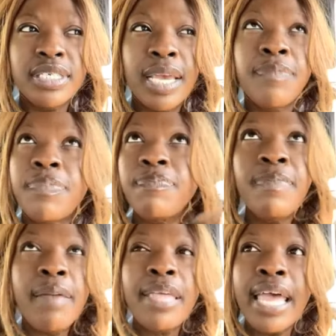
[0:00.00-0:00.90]
you can say,
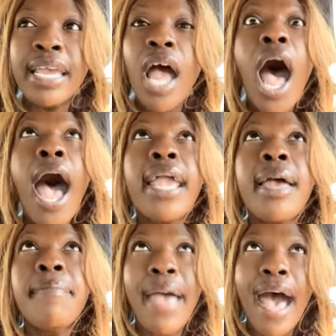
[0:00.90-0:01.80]
maybe like,
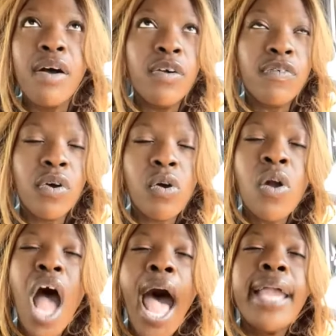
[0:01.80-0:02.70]
I am
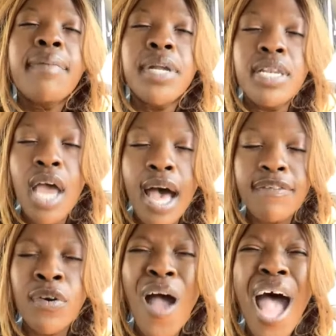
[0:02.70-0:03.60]
powerful, or I am
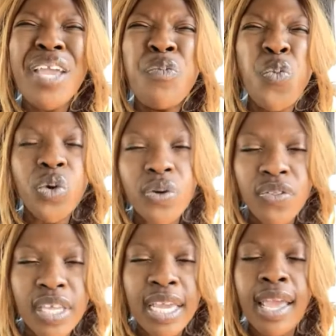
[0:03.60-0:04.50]
enough, or I am
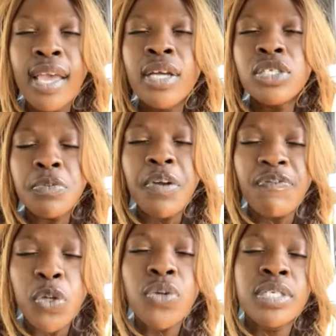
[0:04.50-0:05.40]
worthy
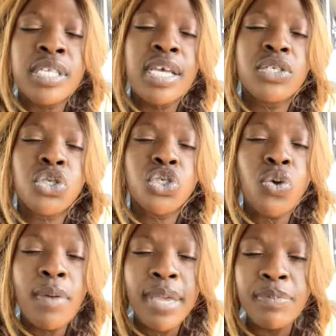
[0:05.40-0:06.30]
to refuse
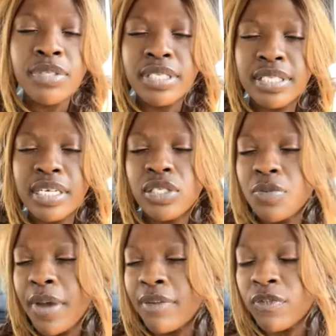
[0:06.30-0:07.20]
this. So I'm able to
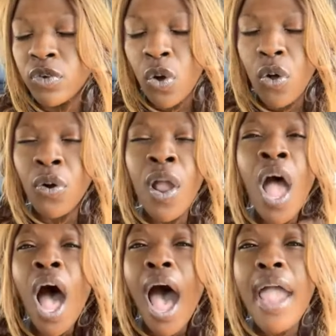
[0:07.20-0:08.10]
stick to my goal,
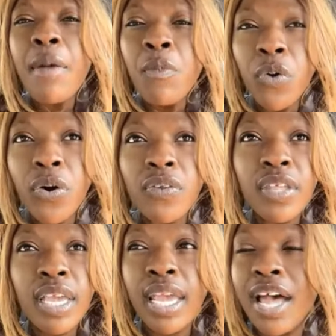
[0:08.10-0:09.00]
or I am
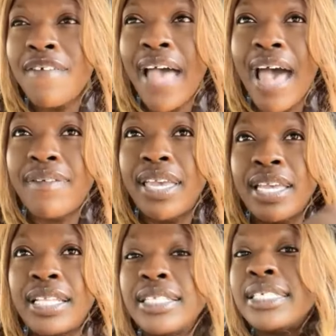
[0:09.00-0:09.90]
worthy of
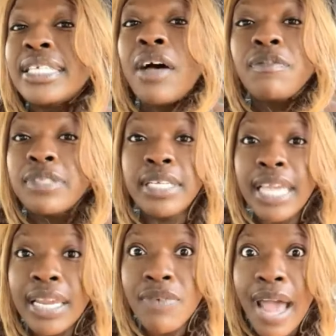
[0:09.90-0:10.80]
having self
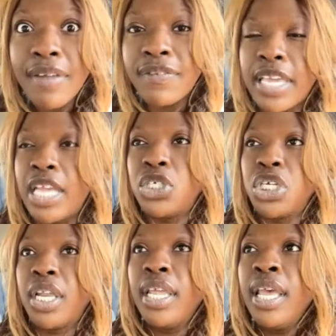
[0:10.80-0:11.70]
delayed
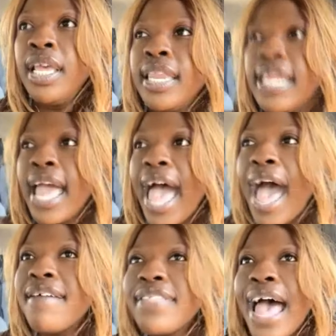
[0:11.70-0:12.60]
gratification.
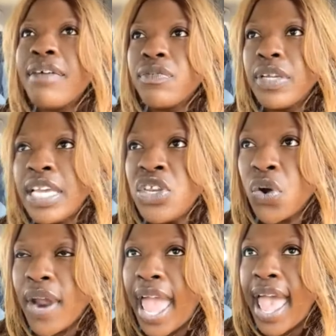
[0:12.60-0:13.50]
Like, have that
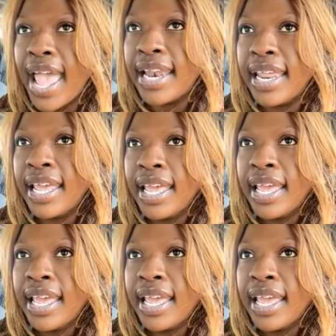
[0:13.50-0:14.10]
in your head.